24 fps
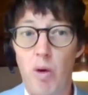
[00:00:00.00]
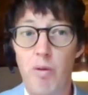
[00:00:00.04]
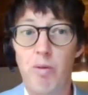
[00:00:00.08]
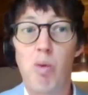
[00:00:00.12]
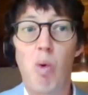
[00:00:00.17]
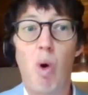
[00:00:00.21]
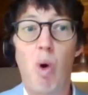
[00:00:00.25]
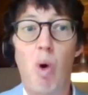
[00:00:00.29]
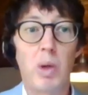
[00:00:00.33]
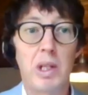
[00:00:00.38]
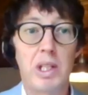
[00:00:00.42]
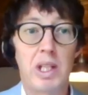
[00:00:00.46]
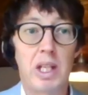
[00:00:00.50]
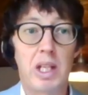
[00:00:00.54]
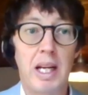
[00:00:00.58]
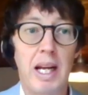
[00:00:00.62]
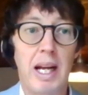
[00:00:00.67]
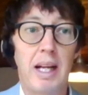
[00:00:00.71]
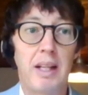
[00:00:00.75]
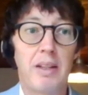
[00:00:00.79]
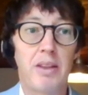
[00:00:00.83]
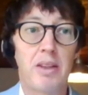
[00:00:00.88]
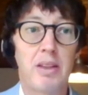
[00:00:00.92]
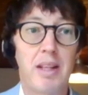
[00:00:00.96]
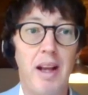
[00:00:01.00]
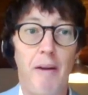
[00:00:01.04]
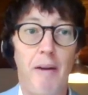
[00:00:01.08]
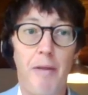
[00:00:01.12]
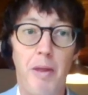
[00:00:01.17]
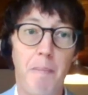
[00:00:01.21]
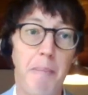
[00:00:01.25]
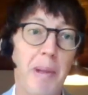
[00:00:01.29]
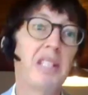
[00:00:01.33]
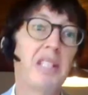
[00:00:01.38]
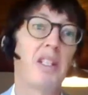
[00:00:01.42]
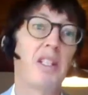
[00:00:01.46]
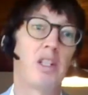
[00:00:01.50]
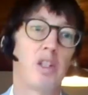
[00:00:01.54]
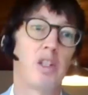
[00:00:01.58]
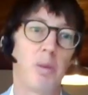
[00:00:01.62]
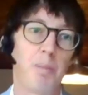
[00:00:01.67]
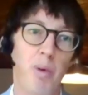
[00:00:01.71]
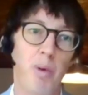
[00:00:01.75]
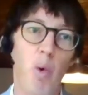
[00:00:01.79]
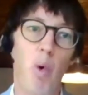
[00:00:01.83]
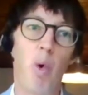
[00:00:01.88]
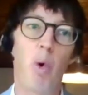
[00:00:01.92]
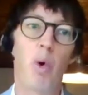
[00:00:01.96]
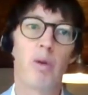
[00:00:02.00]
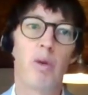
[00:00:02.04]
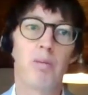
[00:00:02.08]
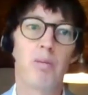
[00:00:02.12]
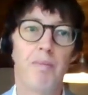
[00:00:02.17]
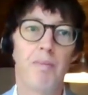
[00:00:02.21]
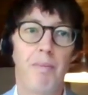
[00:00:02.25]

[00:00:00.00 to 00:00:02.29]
what was announced, the business support